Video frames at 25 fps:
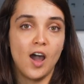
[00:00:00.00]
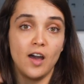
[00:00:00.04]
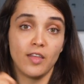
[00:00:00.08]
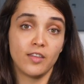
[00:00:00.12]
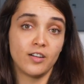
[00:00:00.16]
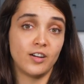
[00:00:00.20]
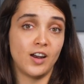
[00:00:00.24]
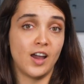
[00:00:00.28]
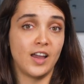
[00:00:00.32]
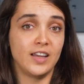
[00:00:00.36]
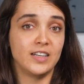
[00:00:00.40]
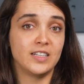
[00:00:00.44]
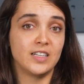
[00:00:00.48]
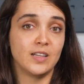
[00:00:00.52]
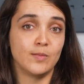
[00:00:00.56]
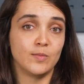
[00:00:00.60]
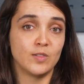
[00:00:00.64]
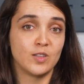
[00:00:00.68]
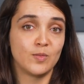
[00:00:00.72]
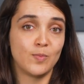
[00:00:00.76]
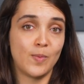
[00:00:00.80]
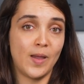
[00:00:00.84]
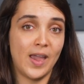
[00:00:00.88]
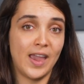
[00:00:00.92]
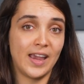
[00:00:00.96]
other
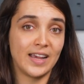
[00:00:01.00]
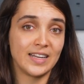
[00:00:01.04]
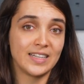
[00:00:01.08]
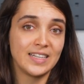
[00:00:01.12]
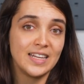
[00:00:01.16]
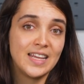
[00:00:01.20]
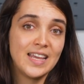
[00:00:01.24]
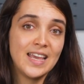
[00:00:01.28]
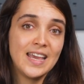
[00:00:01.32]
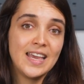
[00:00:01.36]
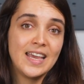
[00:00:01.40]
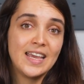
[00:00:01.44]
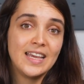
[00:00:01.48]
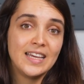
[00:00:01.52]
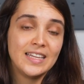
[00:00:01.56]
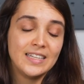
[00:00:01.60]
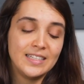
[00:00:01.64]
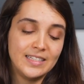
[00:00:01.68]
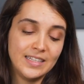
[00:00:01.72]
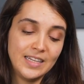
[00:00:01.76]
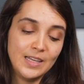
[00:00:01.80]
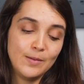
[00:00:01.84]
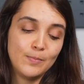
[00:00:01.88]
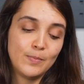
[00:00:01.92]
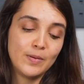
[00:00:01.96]
items packed
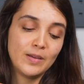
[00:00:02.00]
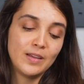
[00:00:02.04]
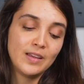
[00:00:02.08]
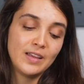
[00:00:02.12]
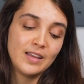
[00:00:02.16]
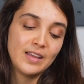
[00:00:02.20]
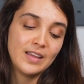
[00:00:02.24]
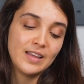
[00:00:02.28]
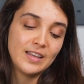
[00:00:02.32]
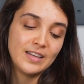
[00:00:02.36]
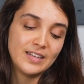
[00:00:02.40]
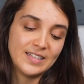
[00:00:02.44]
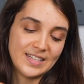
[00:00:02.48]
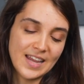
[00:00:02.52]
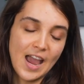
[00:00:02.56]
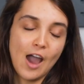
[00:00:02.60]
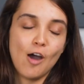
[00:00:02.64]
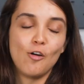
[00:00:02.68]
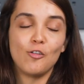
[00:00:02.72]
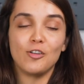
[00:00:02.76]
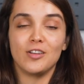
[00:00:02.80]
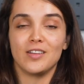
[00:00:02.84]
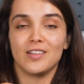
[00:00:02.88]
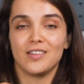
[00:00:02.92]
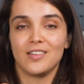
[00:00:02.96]
deep
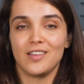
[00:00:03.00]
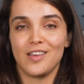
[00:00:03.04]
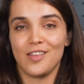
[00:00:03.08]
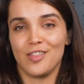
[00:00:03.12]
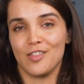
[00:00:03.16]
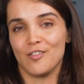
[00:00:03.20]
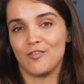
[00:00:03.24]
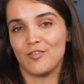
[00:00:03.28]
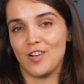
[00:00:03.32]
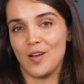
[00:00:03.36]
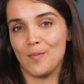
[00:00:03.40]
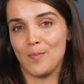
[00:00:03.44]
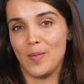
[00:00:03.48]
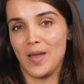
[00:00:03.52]
down in the frame